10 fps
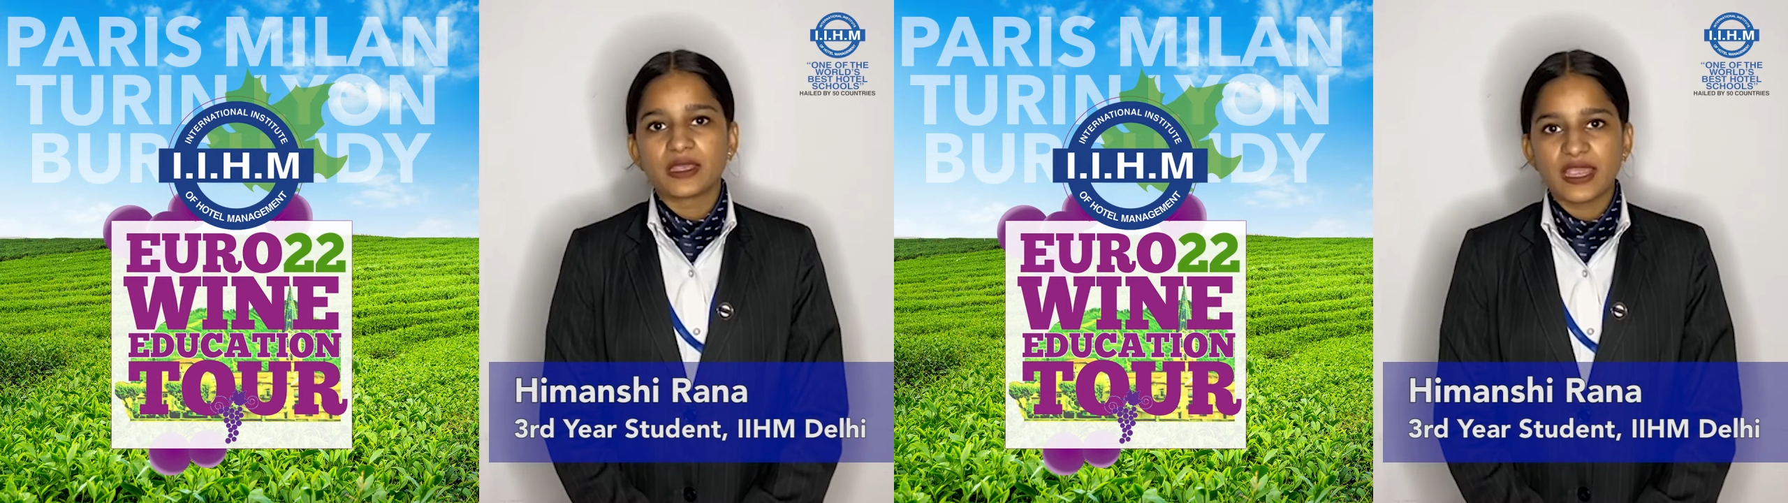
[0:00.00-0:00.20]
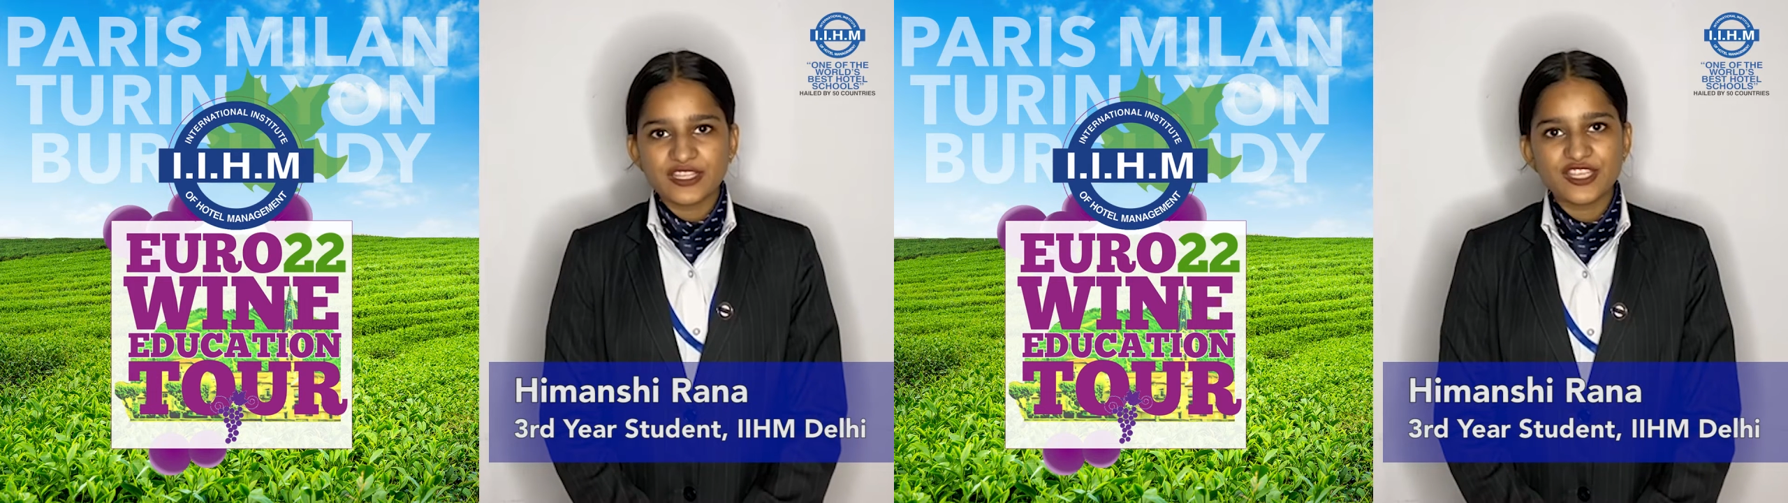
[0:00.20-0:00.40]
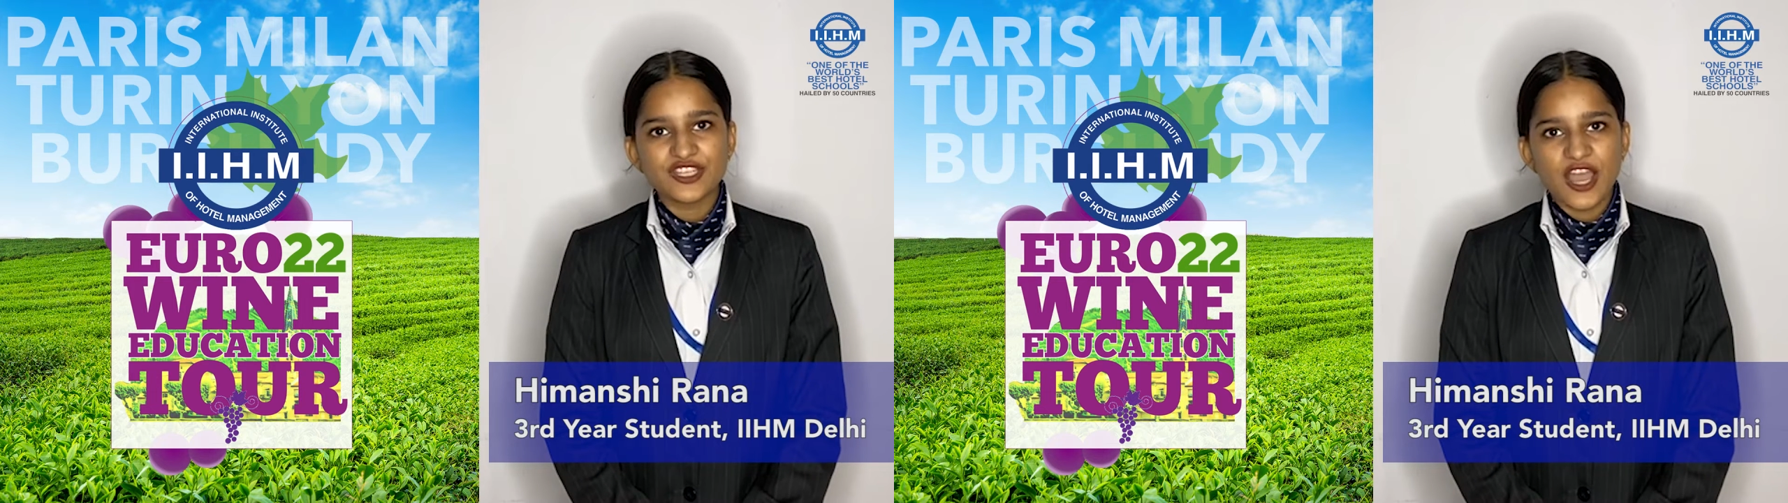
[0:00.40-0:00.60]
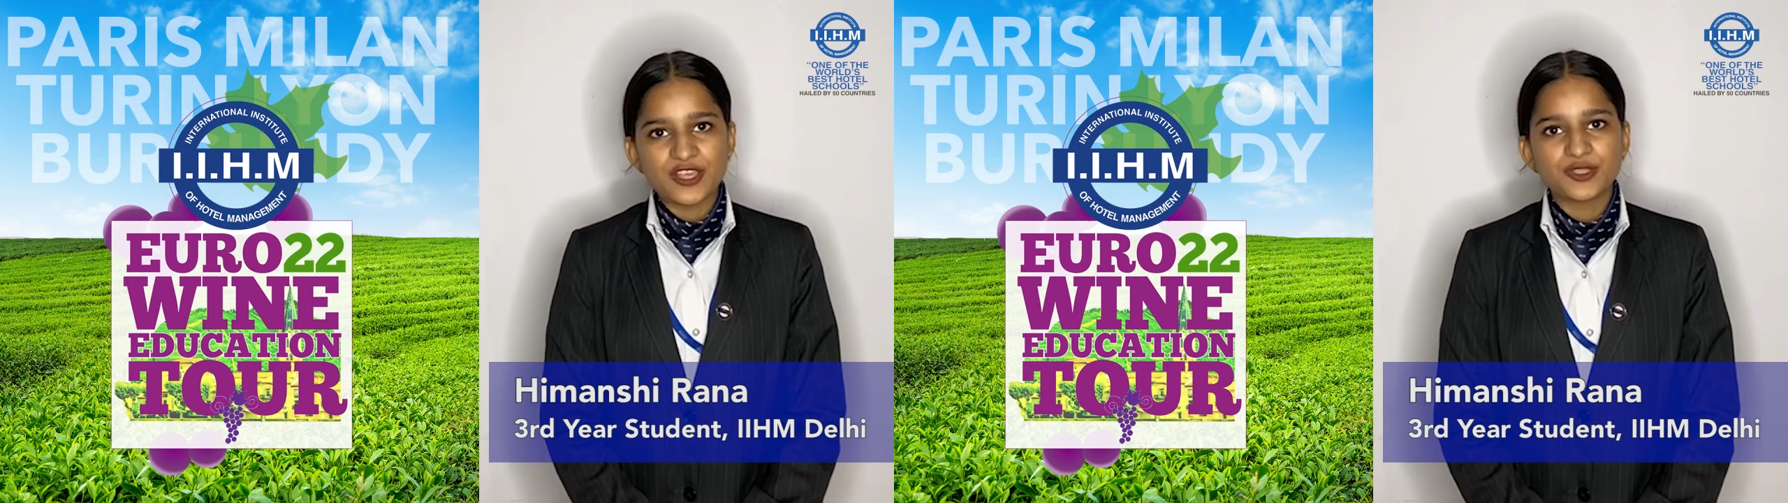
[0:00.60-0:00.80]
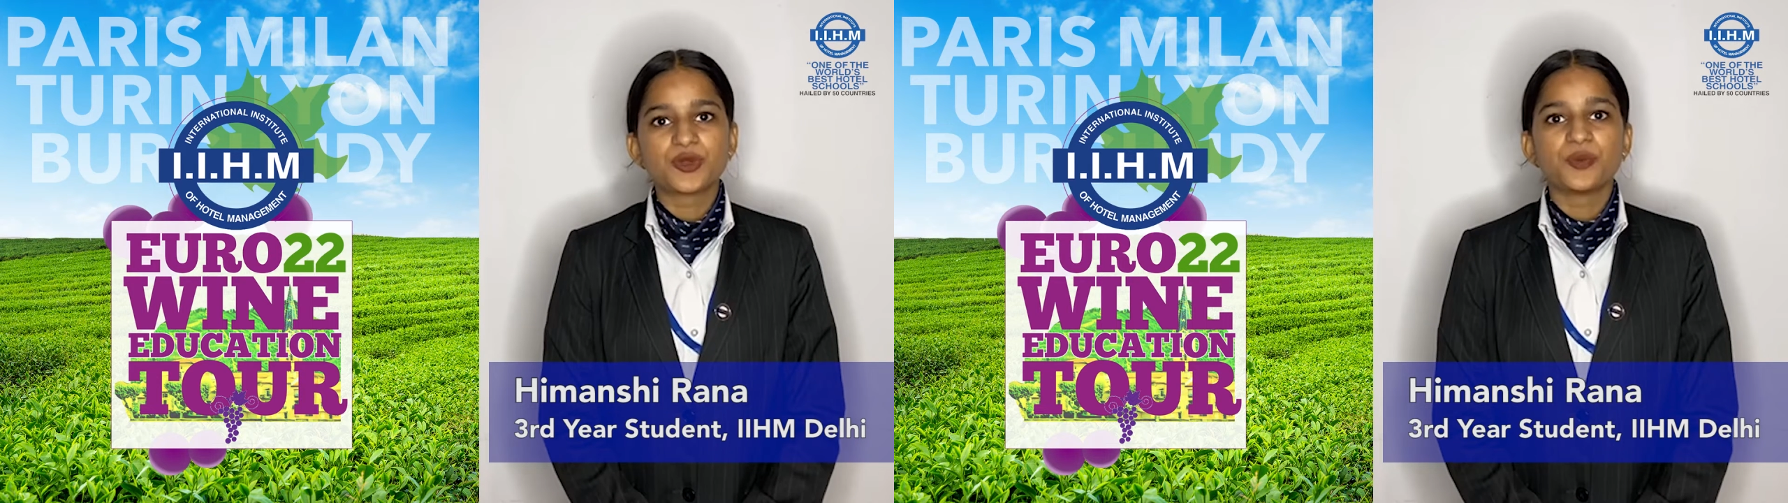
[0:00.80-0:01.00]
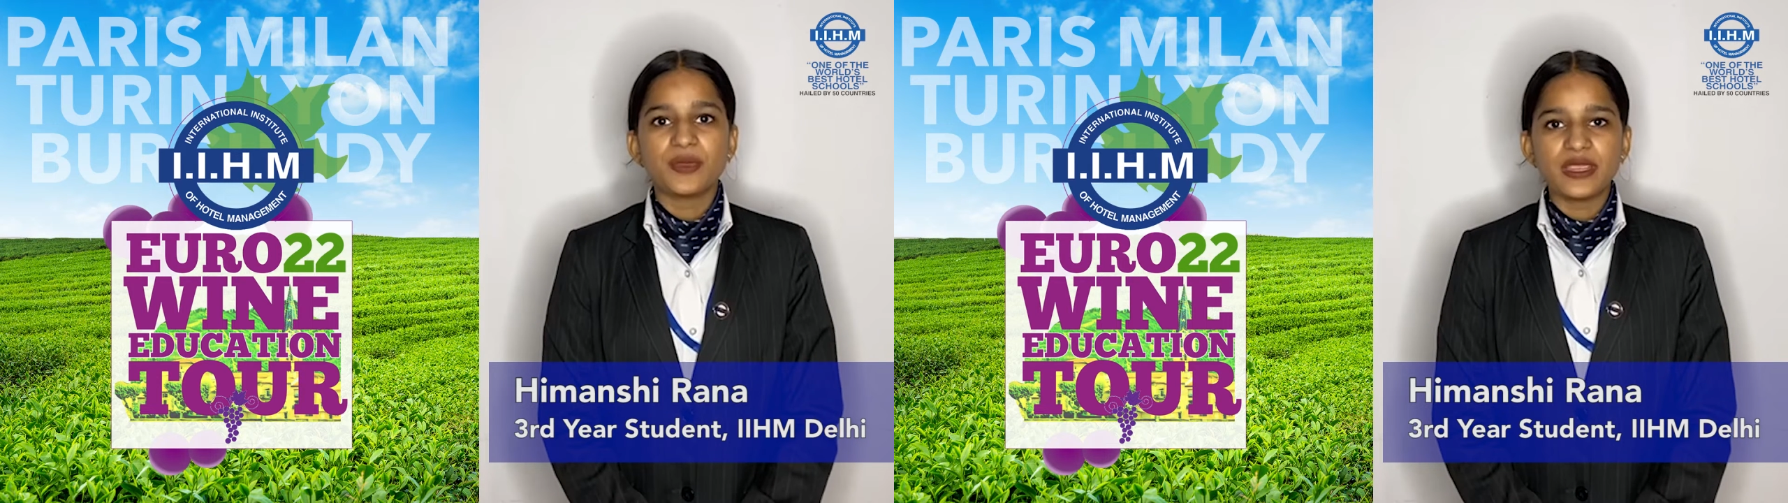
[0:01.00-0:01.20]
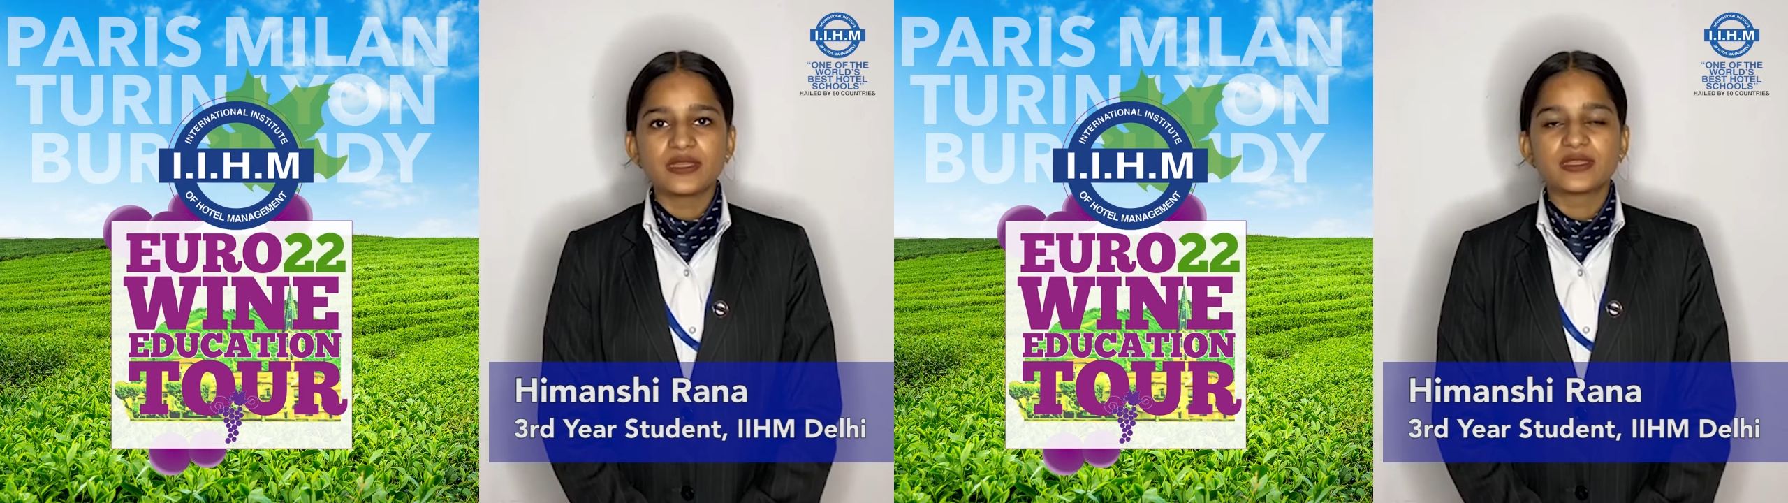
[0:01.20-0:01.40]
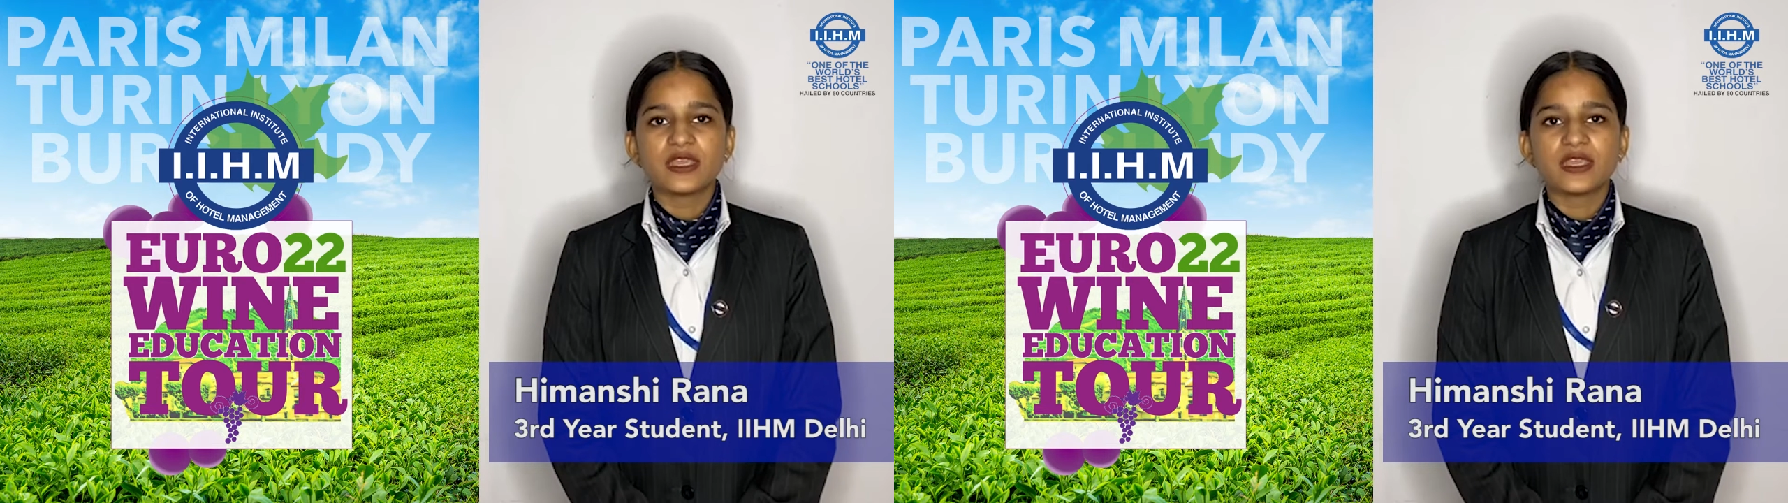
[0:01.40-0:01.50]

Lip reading: get the chance to meet